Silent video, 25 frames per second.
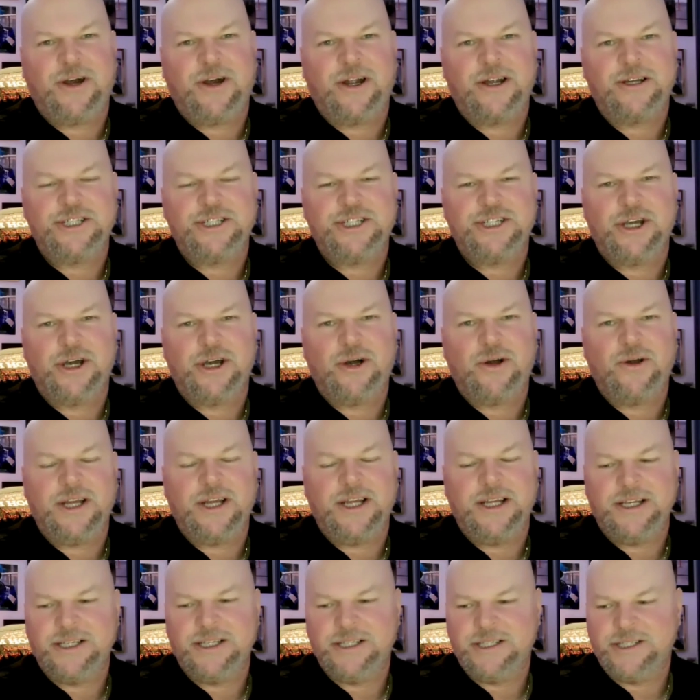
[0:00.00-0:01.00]
our show
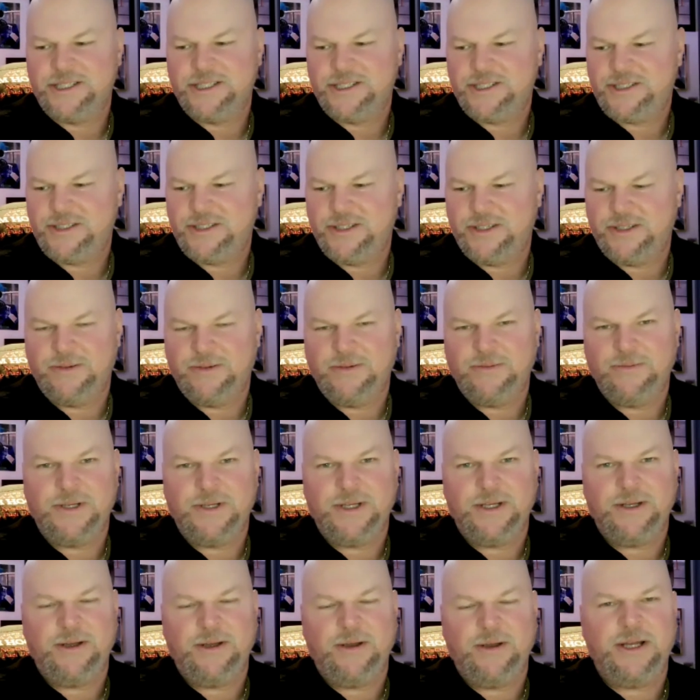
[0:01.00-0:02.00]

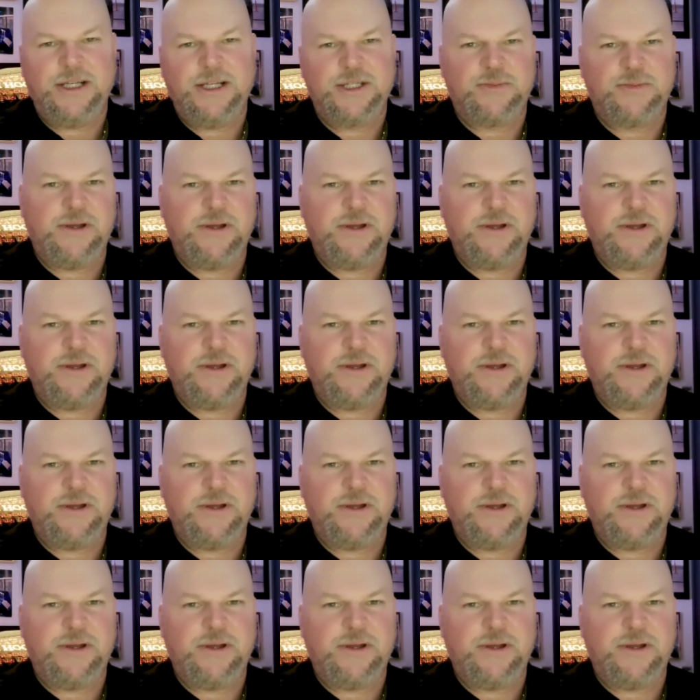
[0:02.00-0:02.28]
has